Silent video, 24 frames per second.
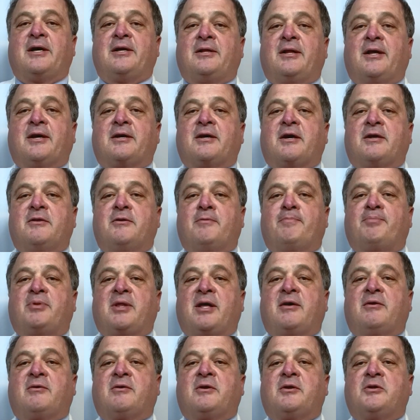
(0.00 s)
Unlike other
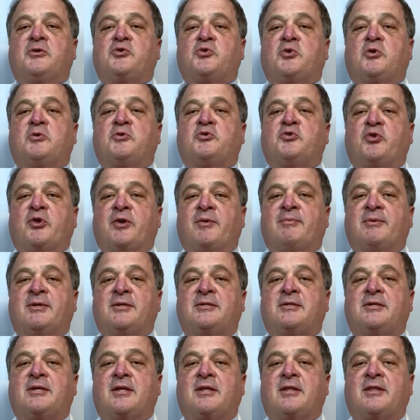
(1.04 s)
bladder control
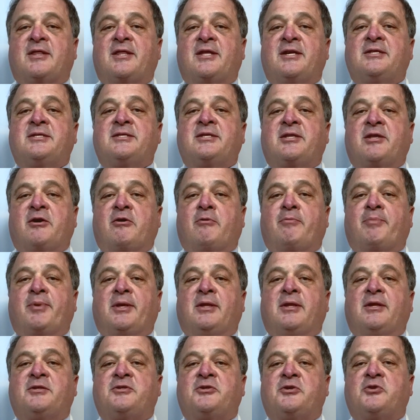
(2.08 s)
treatments, this therapy
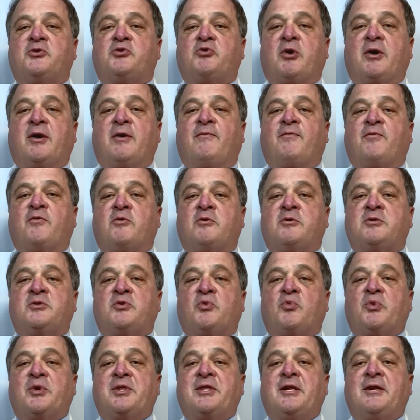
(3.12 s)
lets you try it
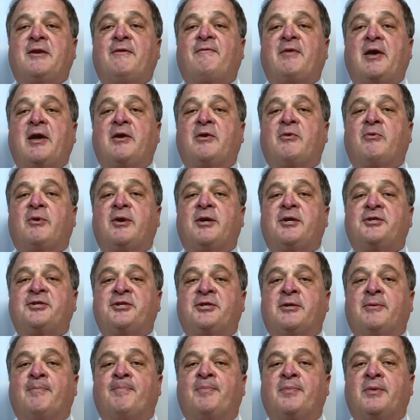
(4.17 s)
first with an
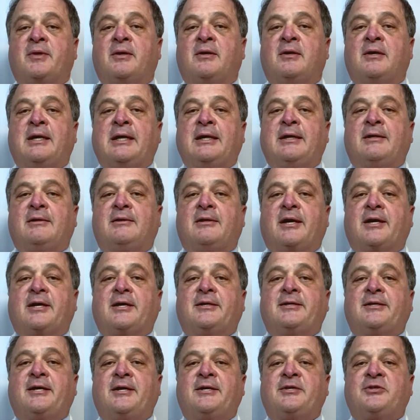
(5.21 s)
evaluation, like
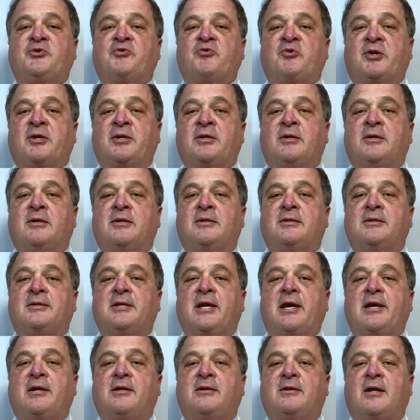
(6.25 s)
a test run,
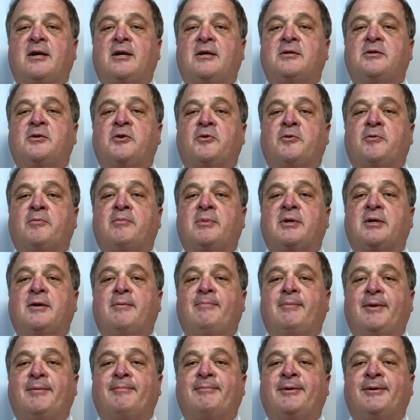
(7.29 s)
not a long term
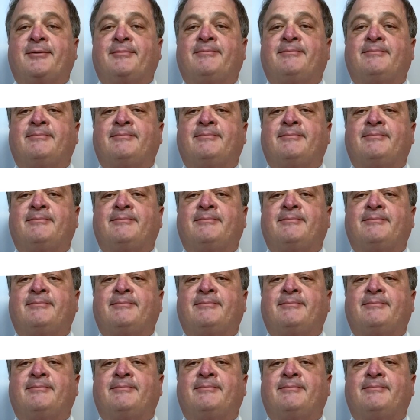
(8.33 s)
commitment.